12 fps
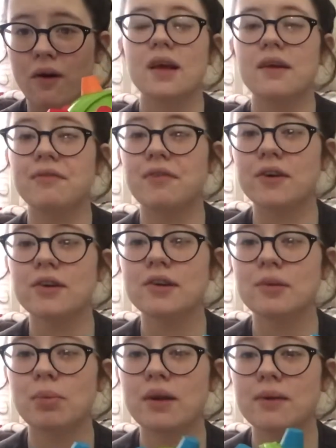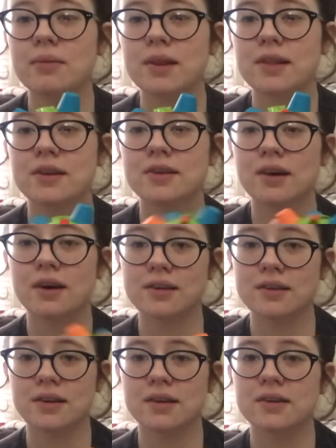He first played with his
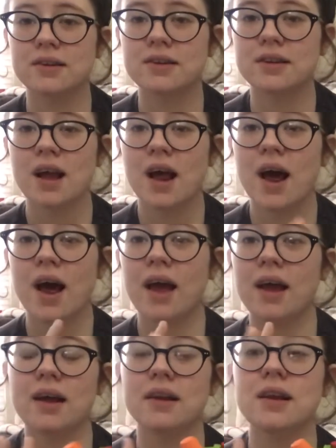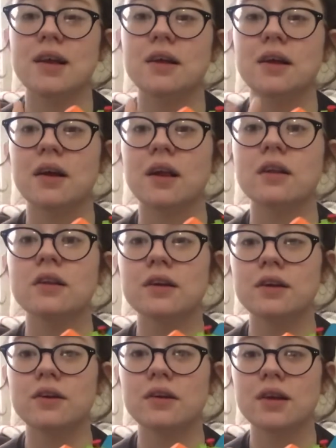cousins, and he
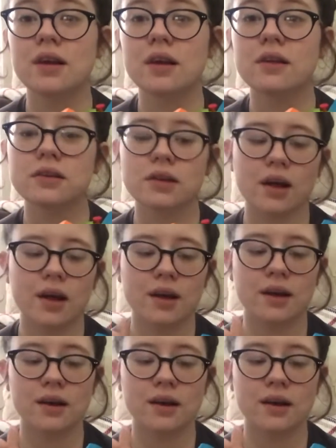literally, like,